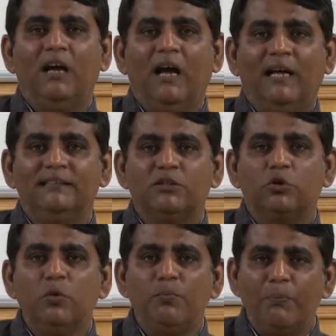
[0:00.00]
and this
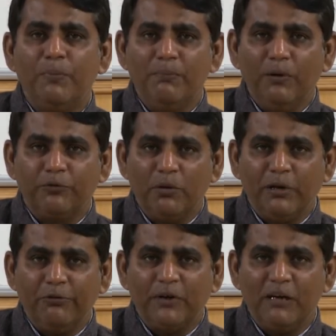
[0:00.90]
group of people from
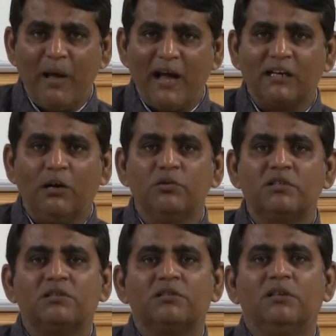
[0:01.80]
different
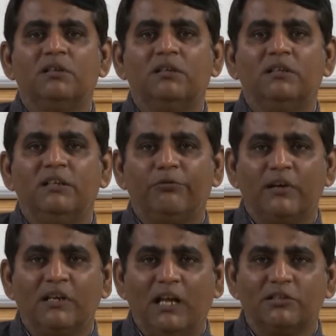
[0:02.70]
backgrounds,
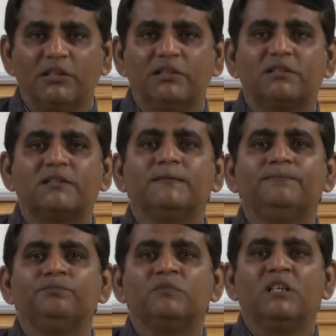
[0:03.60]
different cultures,
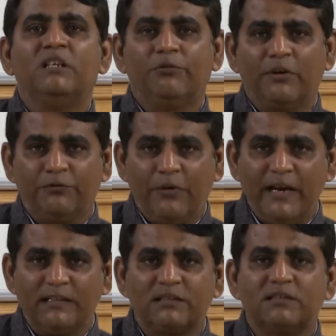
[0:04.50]
different
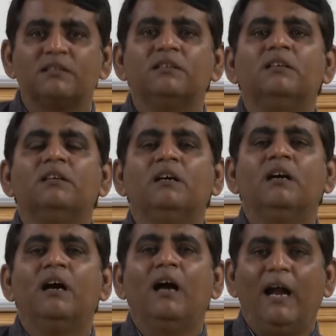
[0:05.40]
faiths
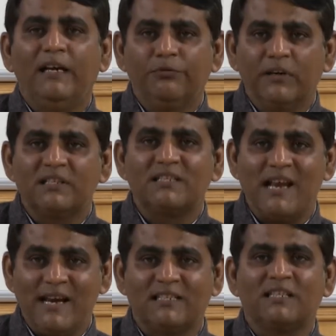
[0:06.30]
and different
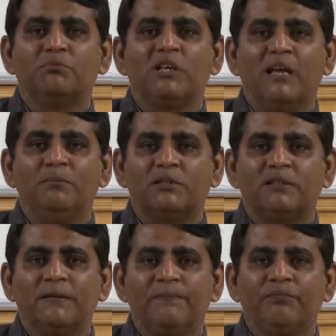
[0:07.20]
states sometimes.
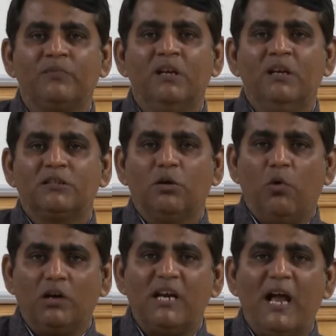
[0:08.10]
So,
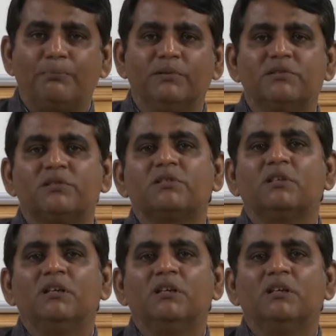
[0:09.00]
what happens